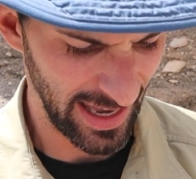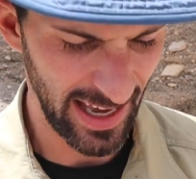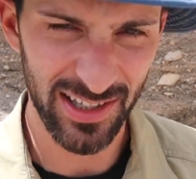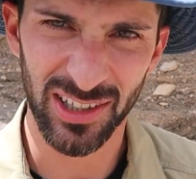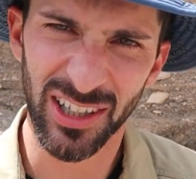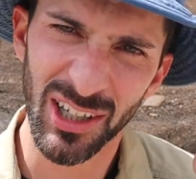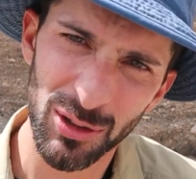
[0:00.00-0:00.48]

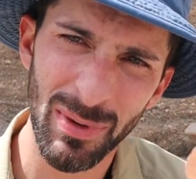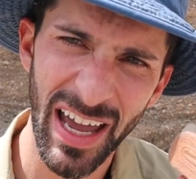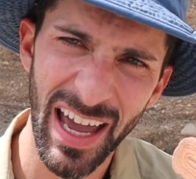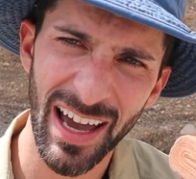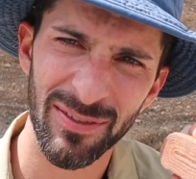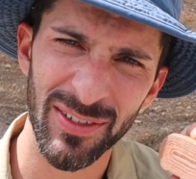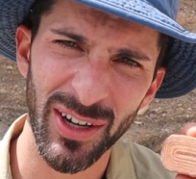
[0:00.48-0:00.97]
It's a little bit
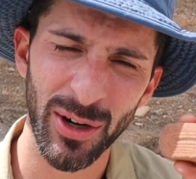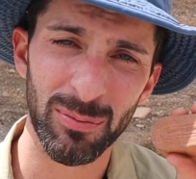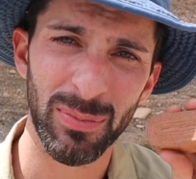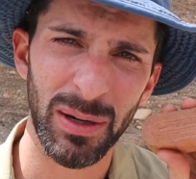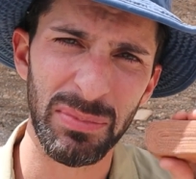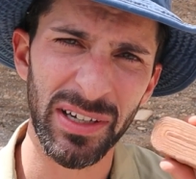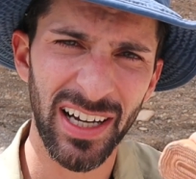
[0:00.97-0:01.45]
heavier,
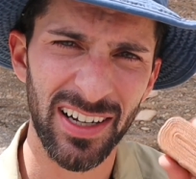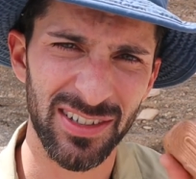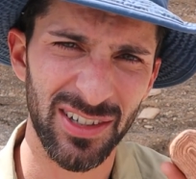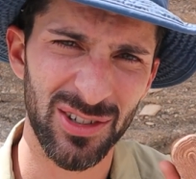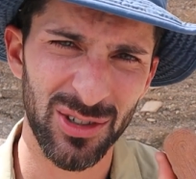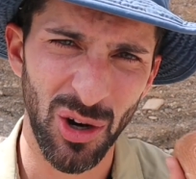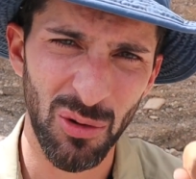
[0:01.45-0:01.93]
but because
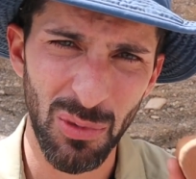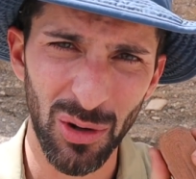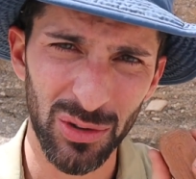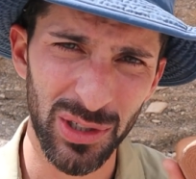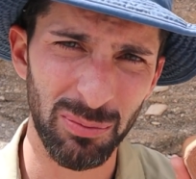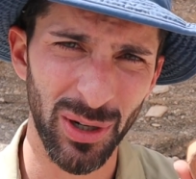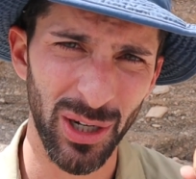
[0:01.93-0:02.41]
it's so
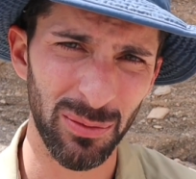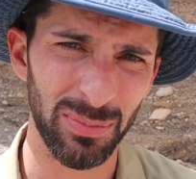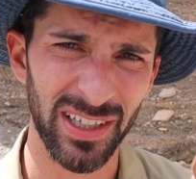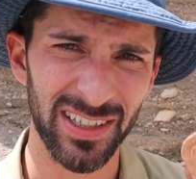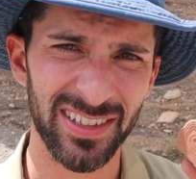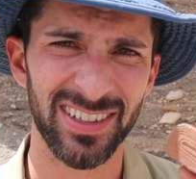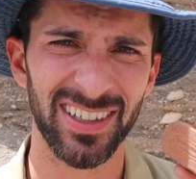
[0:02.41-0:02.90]

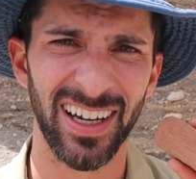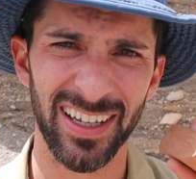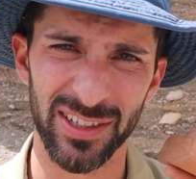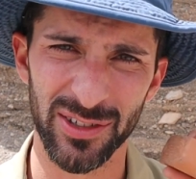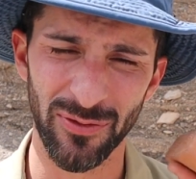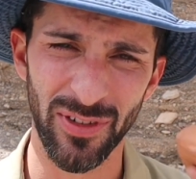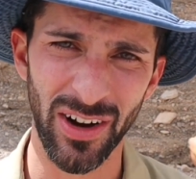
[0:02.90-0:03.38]
multi-purposed,
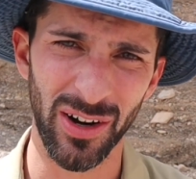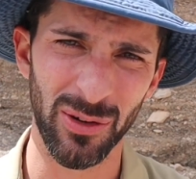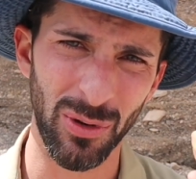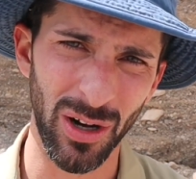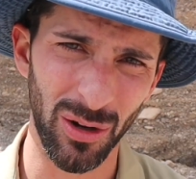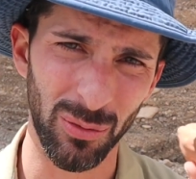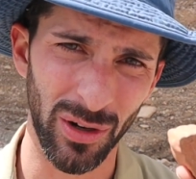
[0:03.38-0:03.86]
it's very
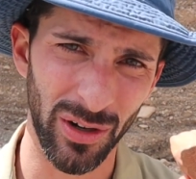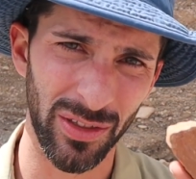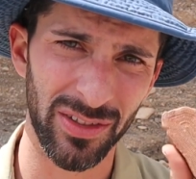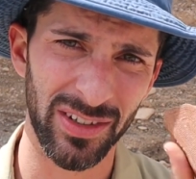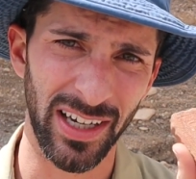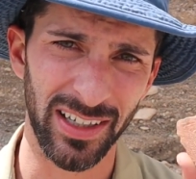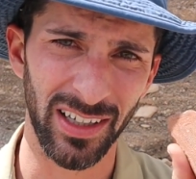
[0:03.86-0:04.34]
well
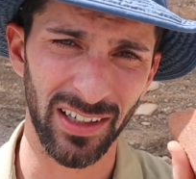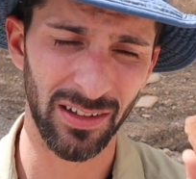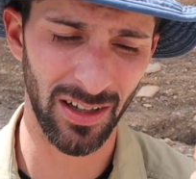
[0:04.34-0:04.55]
worth taking